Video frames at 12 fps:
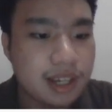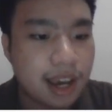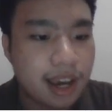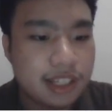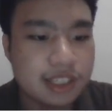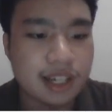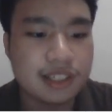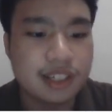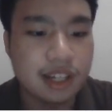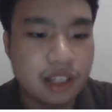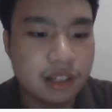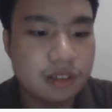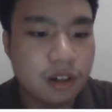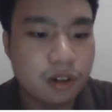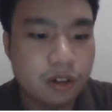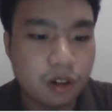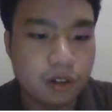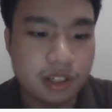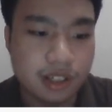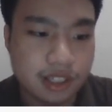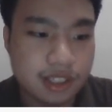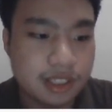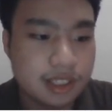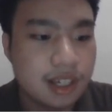age, and gender on
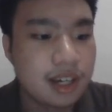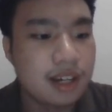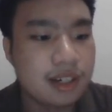loneliness.